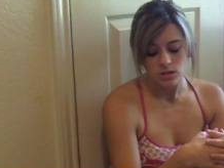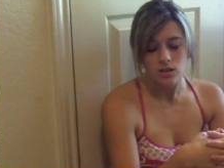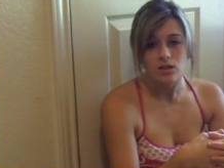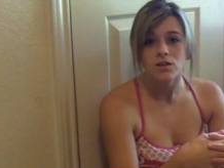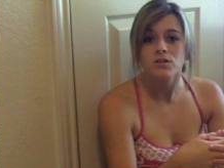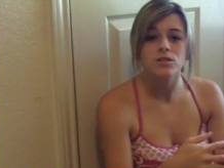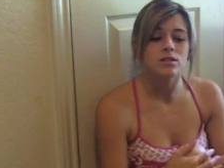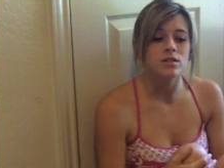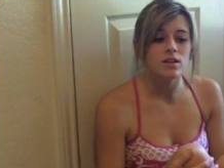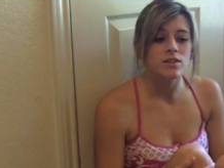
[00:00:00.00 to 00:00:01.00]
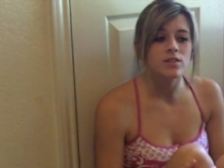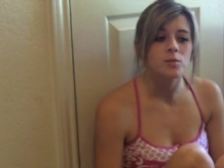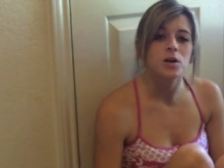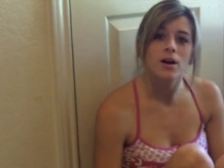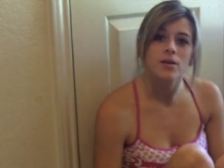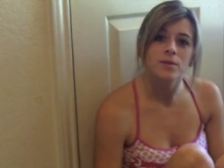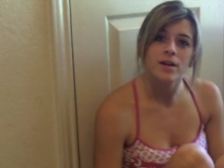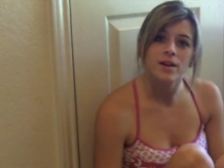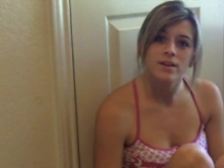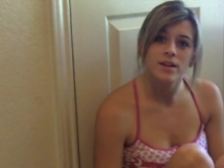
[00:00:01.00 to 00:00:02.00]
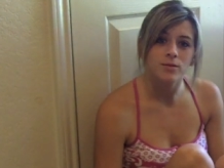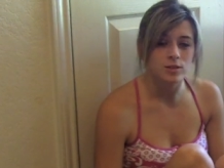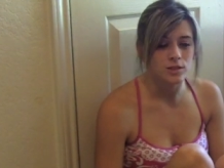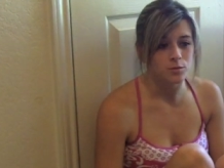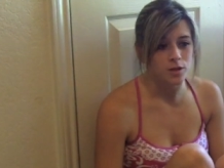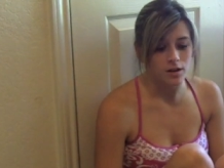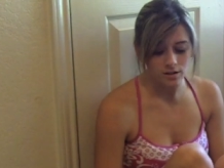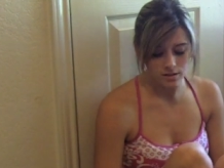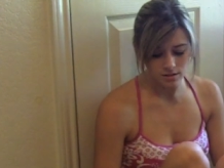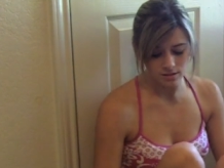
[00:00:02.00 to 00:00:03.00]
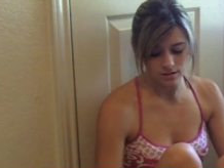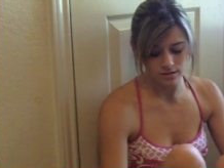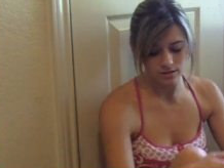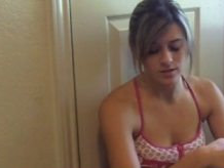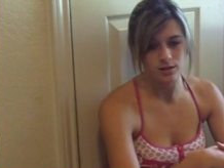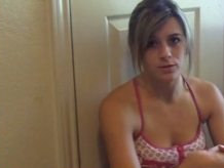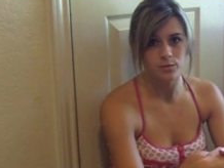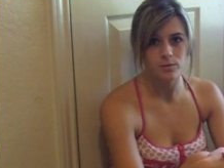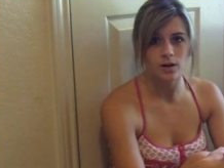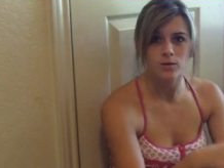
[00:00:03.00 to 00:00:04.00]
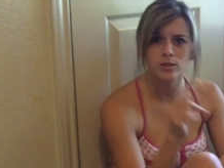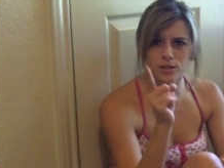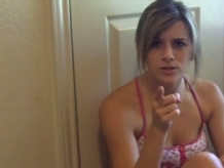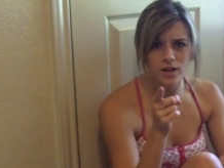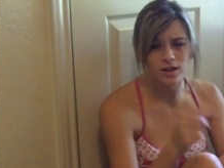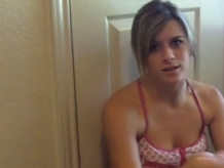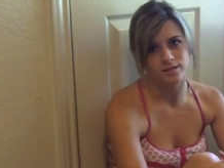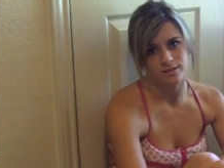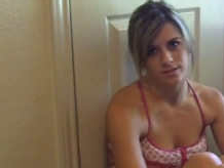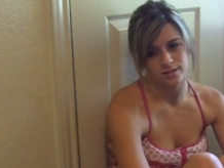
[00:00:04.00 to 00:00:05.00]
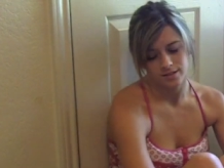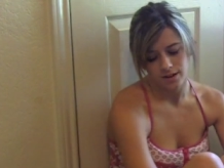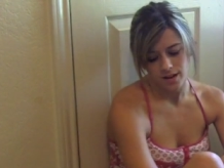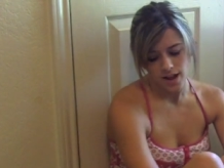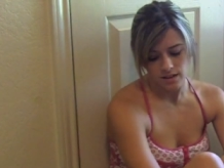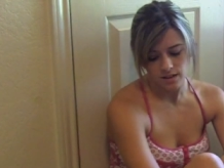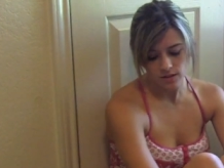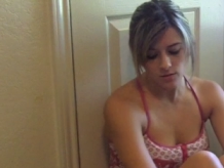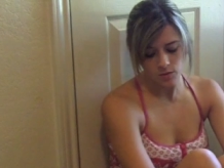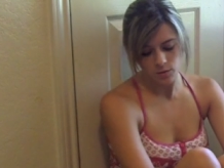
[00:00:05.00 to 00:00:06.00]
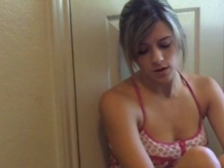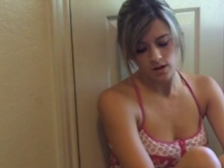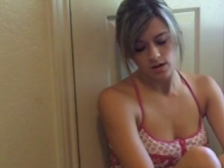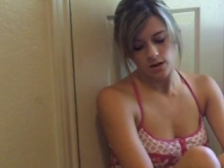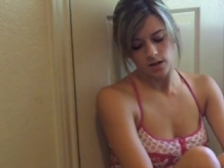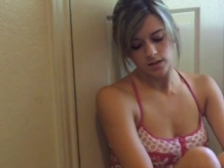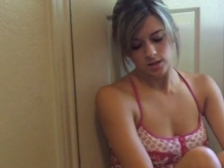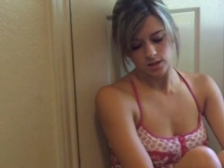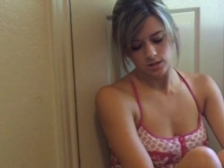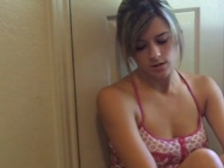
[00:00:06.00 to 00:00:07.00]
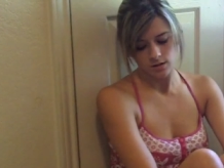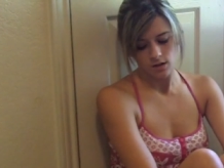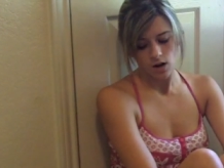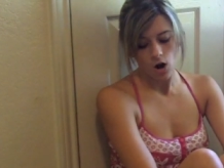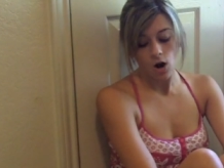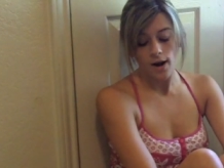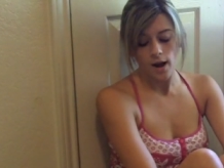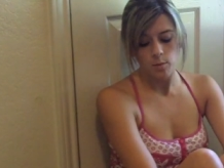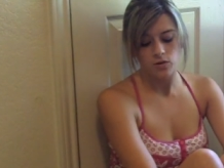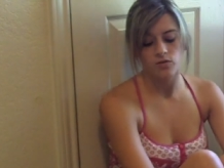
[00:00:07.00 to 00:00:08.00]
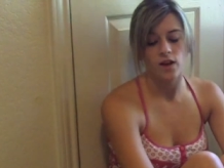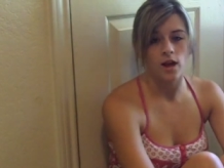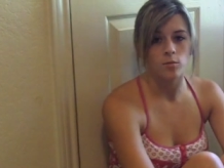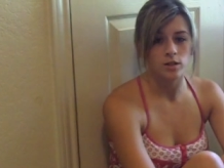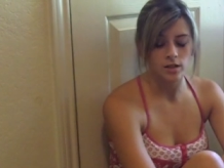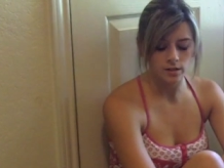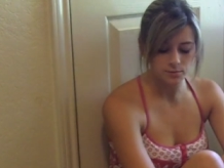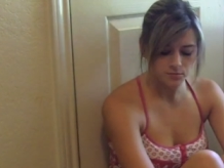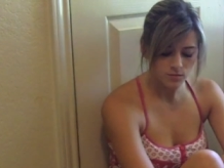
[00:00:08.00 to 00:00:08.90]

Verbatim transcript: she could leave them a comment and wish them luck. So I wish you luck. Then we watch Our Happy Family.